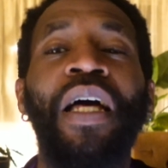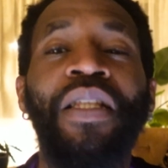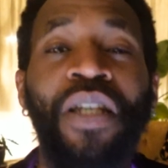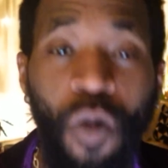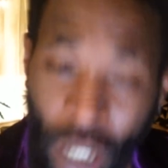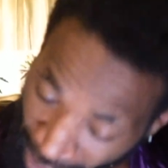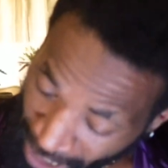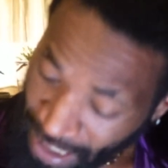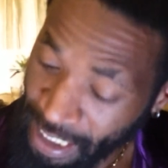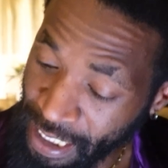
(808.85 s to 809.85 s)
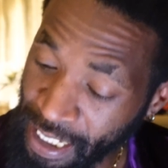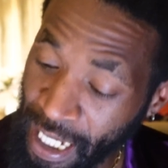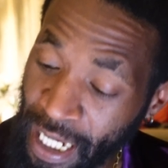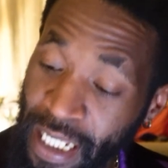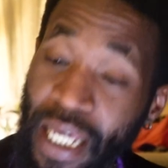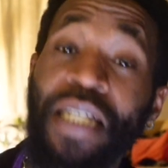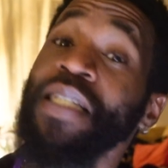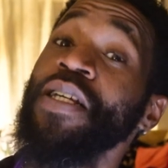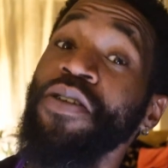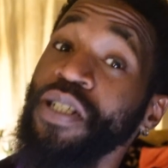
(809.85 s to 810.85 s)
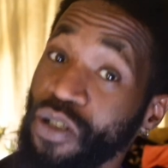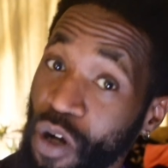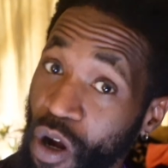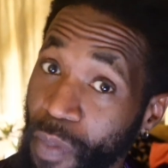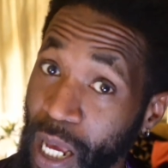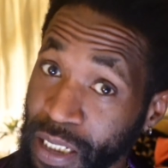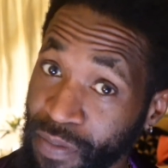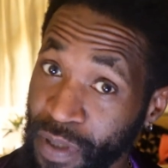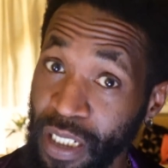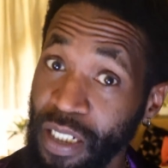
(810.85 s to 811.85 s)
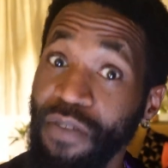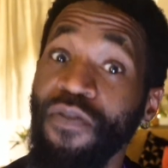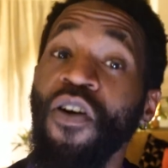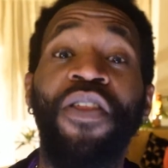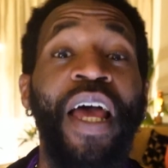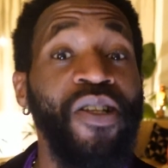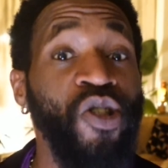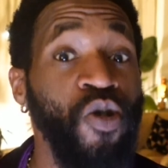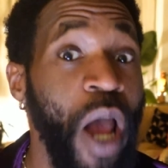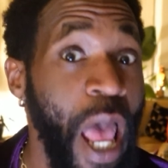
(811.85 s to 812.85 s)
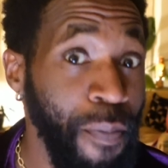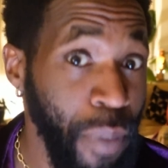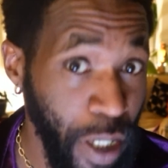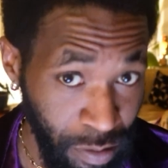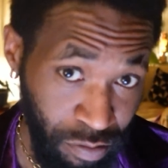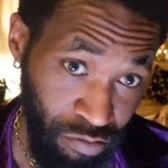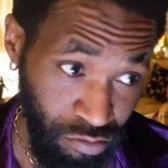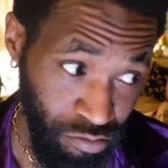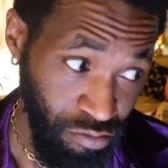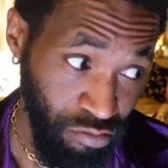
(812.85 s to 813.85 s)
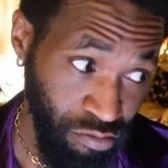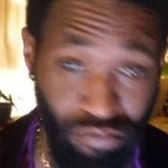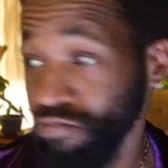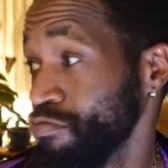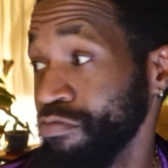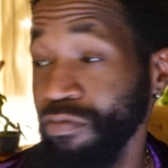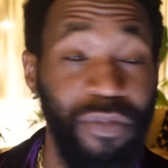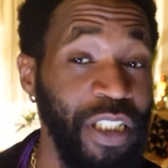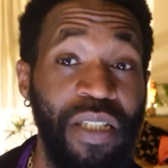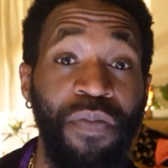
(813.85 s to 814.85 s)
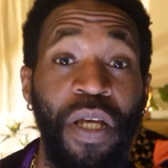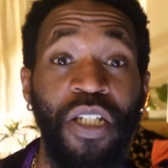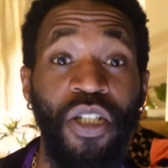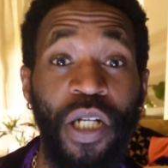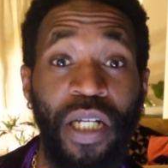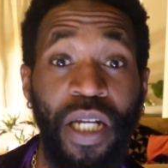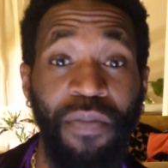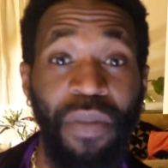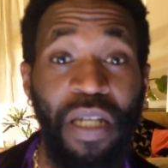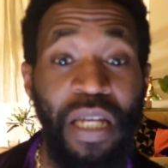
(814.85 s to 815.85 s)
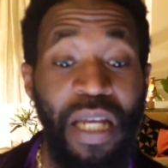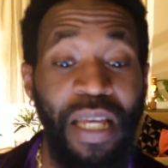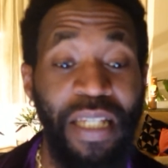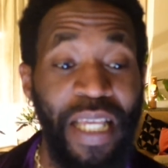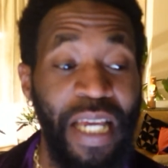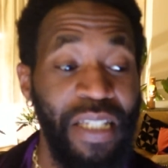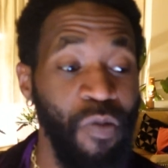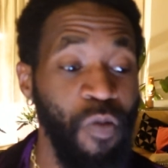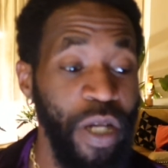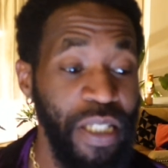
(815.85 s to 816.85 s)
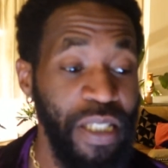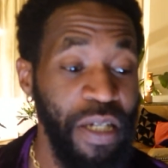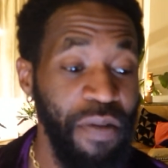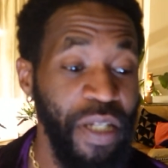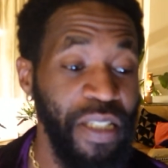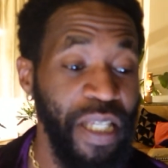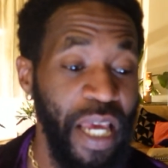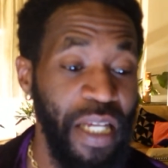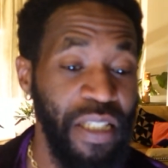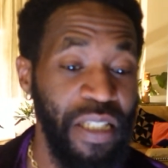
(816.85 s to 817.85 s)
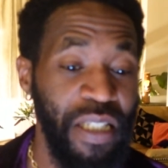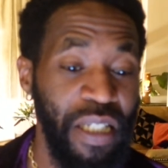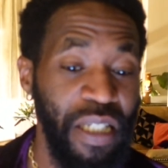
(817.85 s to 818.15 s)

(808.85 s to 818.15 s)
The quick answer to that, yes, there is strong possibility for that to happen. Just being straight up. It takes wisdom, it takes